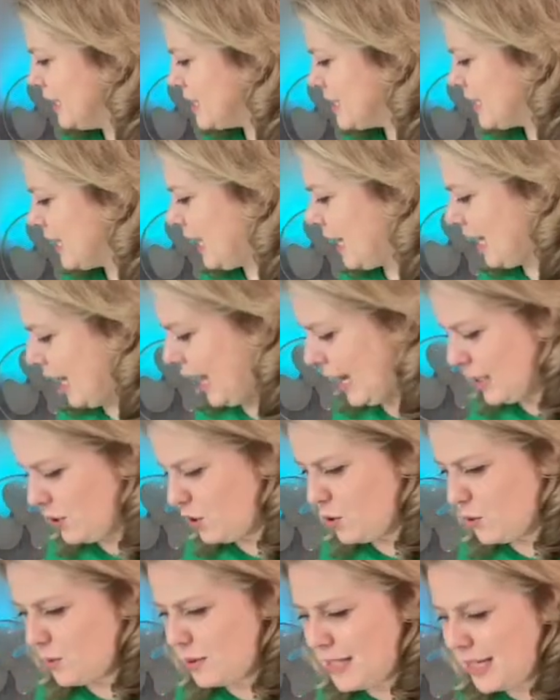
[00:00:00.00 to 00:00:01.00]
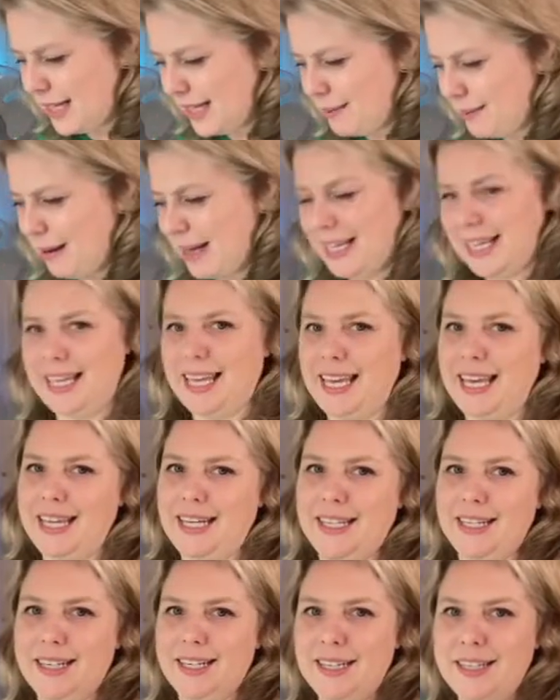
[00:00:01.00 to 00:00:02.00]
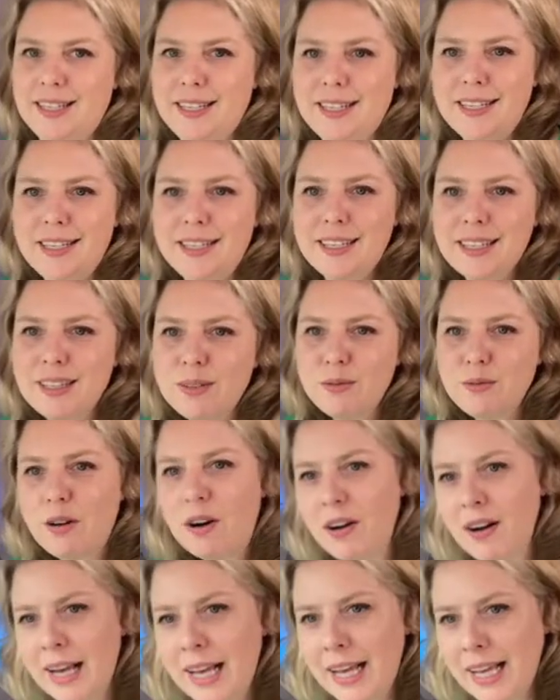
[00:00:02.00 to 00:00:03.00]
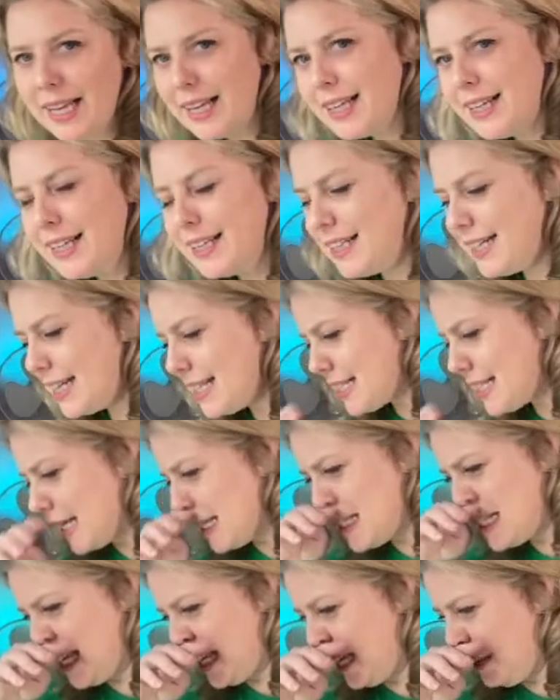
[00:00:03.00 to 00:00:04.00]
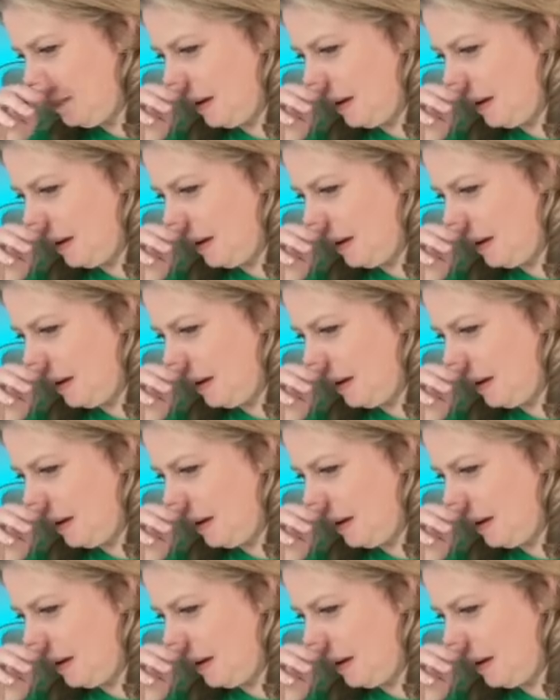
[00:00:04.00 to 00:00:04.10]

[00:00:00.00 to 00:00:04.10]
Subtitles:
Let's get actual tea making. right? Let's get tea